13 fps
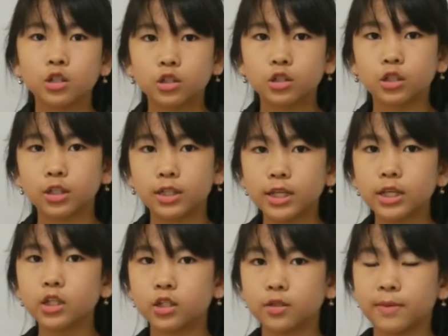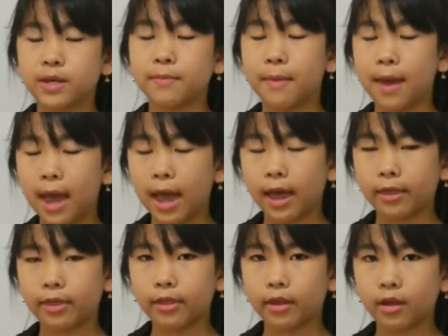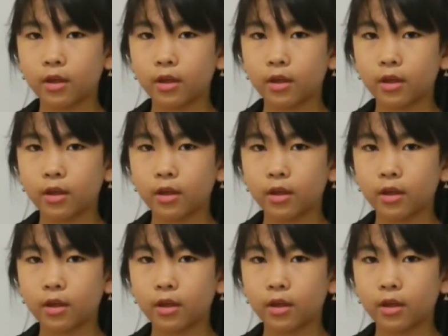She teaches me math.